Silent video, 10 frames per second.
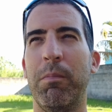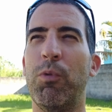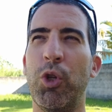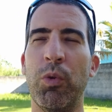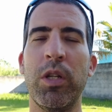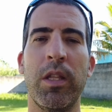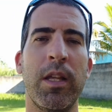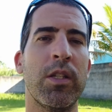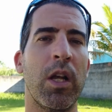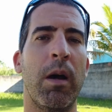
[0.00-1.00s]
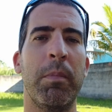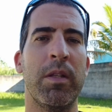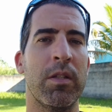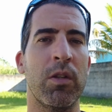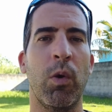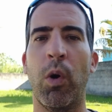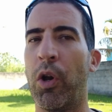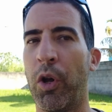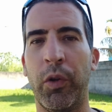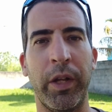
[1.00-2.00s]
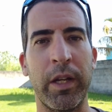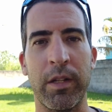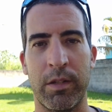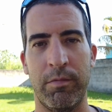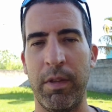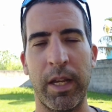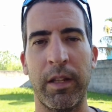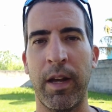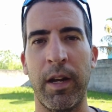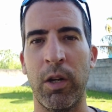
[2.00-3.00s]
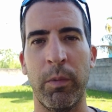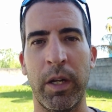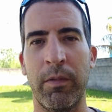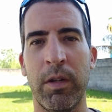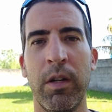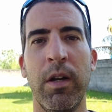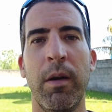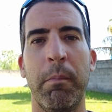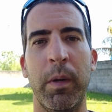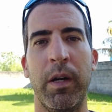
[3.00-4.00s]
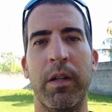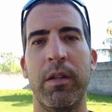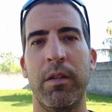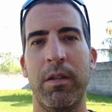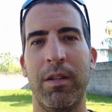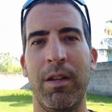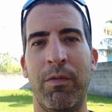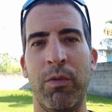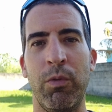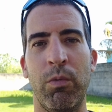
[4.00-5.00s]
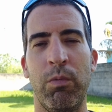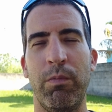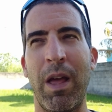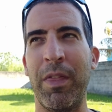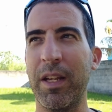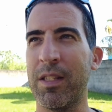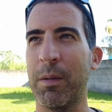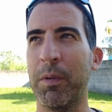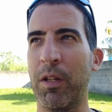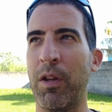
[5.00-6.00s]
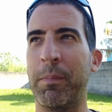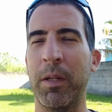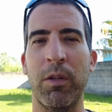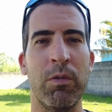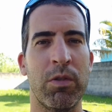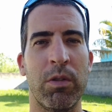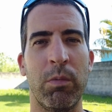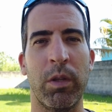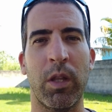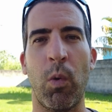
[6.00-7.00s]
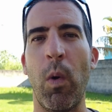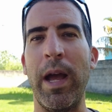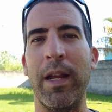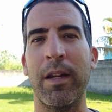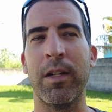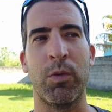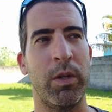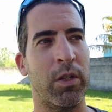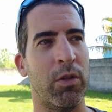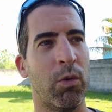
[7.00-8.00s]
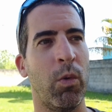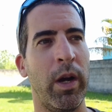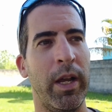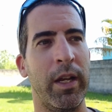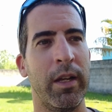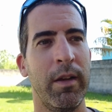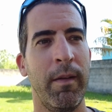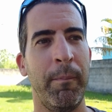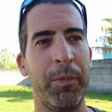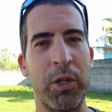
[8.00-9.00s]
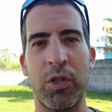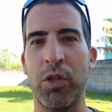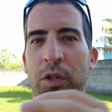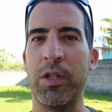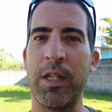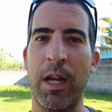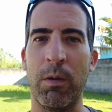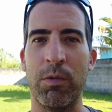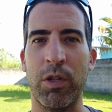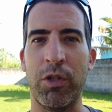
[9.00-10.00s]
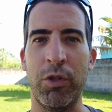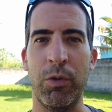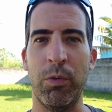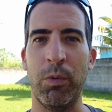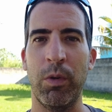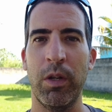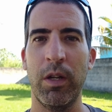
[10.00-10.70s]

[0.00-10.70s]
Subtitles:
Usually they stop. It doesn't go on all night because they get tired or whatever. But I think it's something that you have to get used to with the quiet, because when it's so quiet, there's certain sounds that you